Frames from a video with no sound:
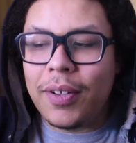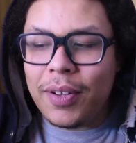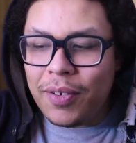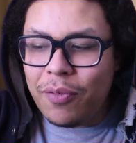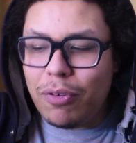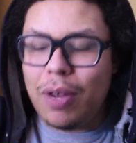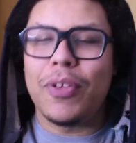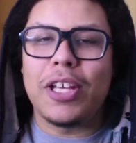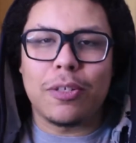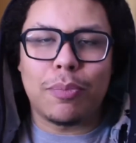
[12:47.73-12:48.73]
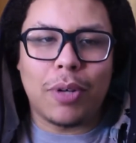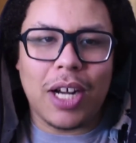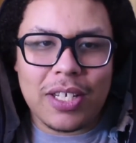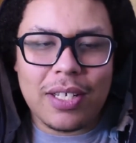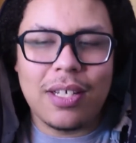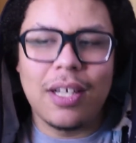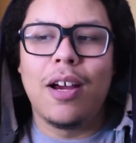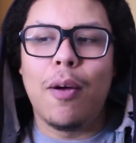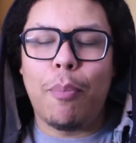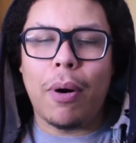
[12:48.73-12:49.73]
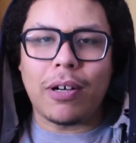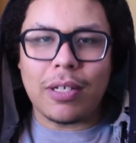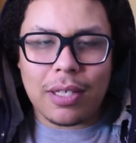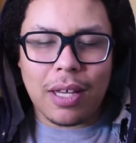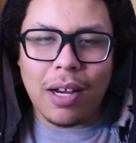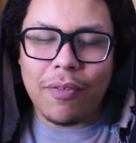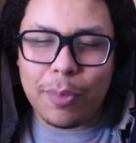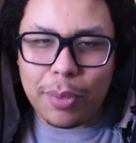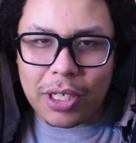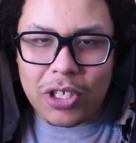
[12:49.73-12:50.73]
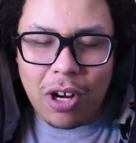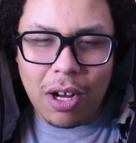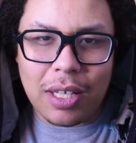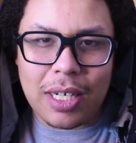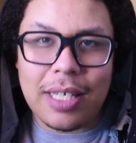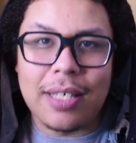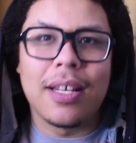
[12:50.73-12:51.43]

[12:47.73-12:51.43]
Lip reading: from these oppressed parts of the British colonies,